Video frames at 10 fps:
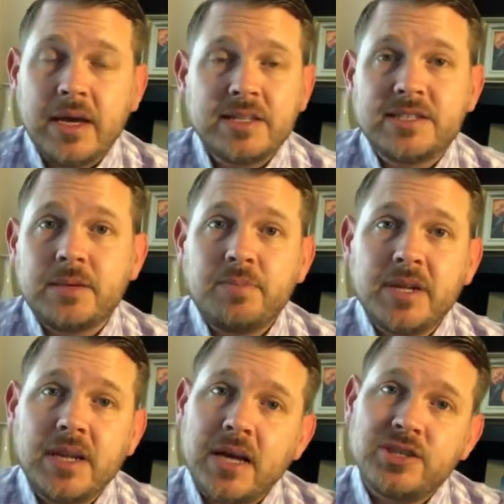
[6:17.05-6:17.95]
simply
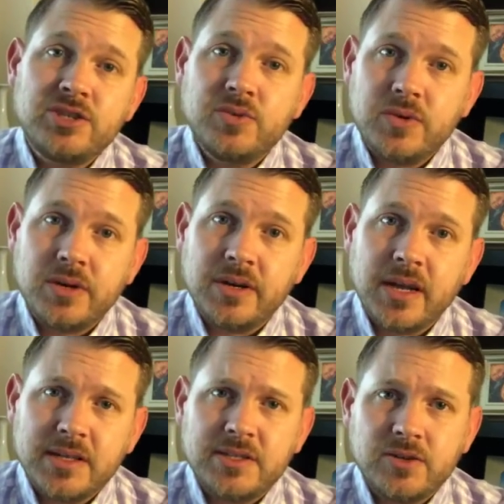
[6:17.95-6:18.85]
not sure
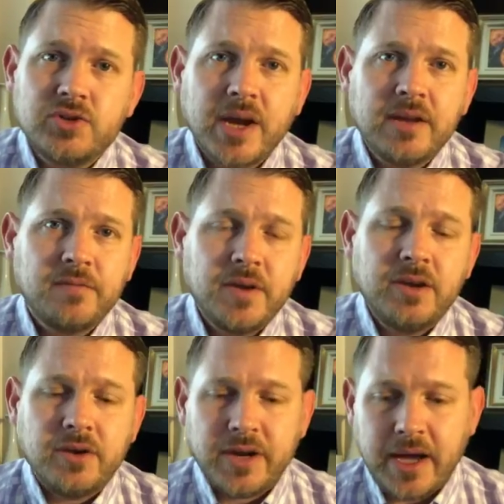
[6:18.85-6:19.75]
and still trying to
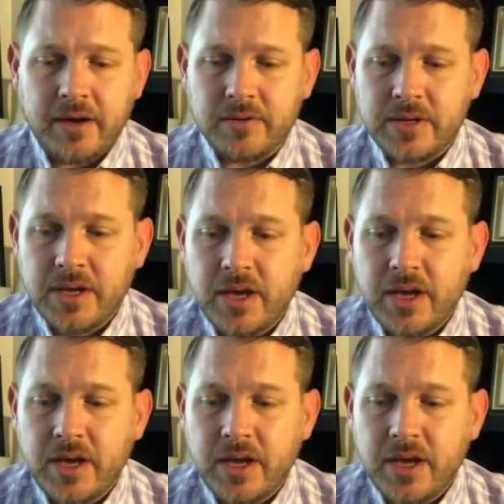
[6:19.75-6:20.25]
figure it out